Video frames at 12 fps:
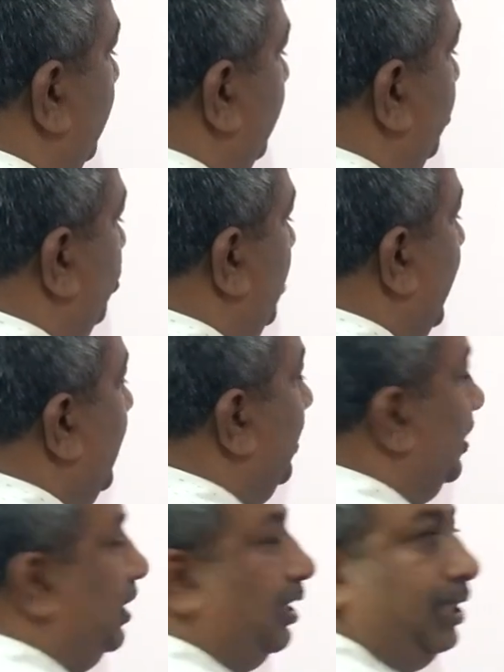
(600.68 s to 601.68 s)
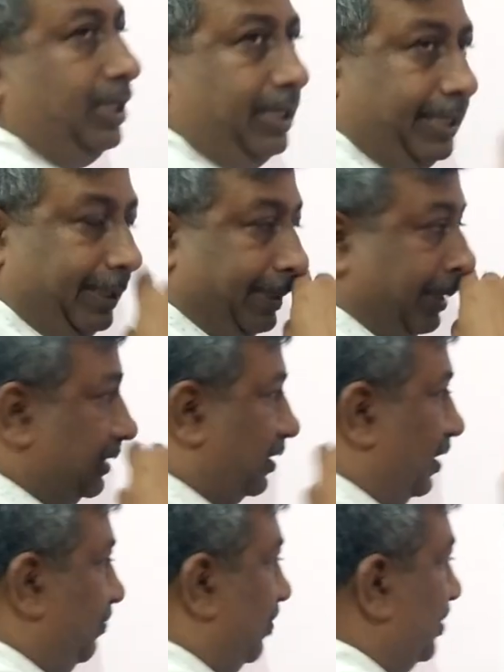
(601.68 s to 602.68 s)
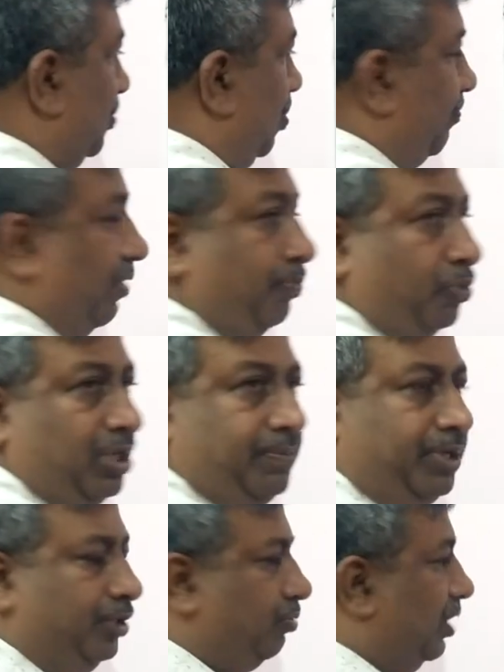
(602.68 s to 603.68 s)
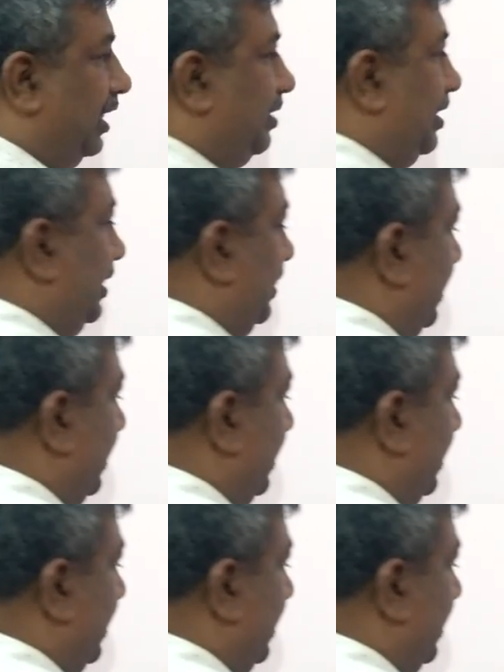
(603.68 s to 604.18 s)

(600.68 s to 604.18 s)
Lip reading: is there, and there is a conversion of ammonium into nitrate